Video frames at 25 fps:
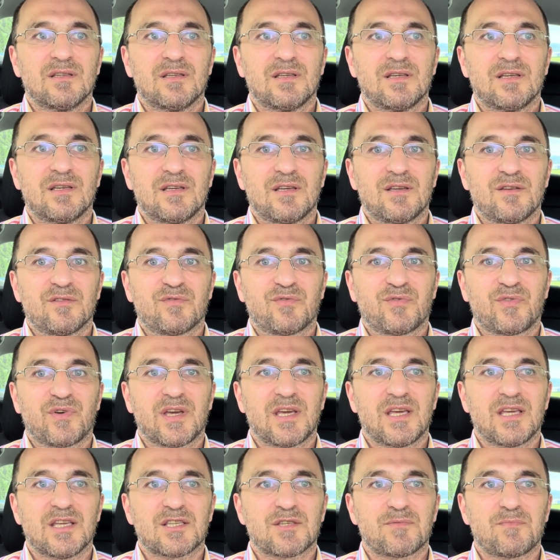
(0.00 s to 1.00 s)
a
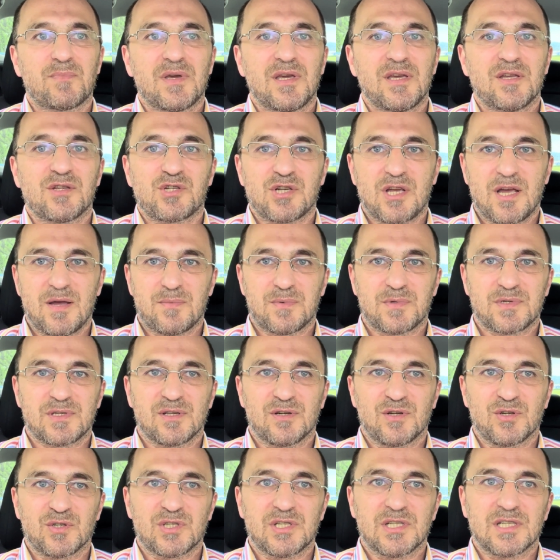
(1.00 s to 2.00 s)
free speech
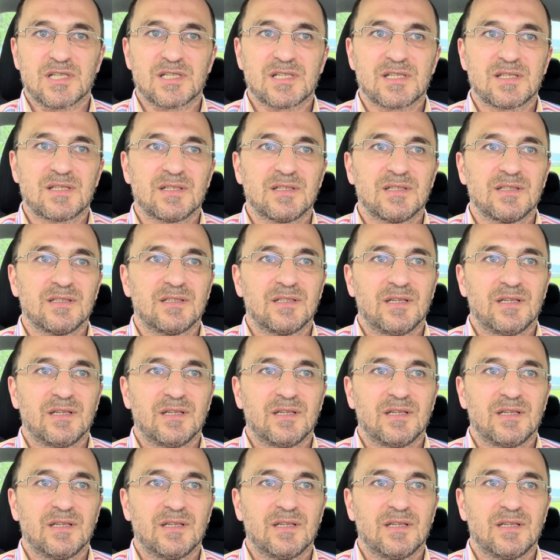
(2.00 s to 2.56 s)
absolutist.